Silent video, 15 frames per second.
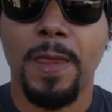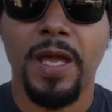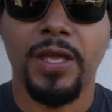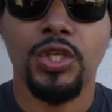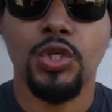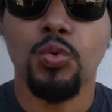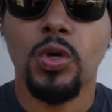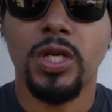
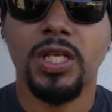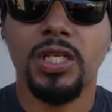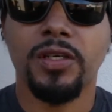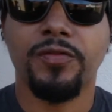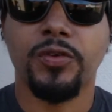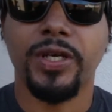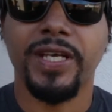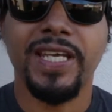And you wanna
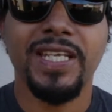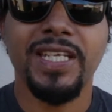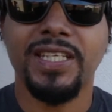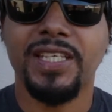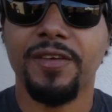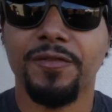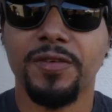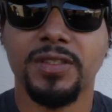look for any
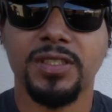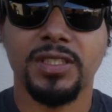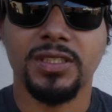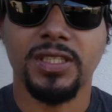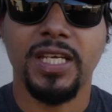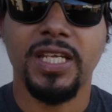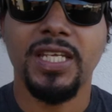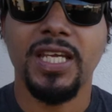
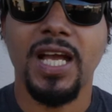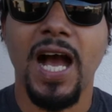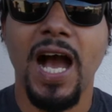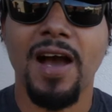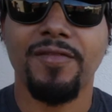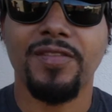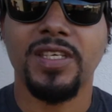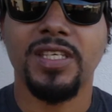differences, any
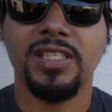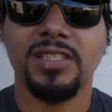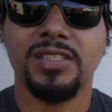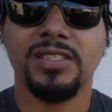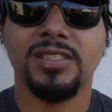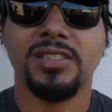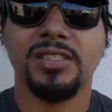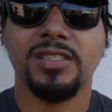
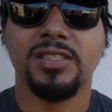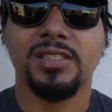obvious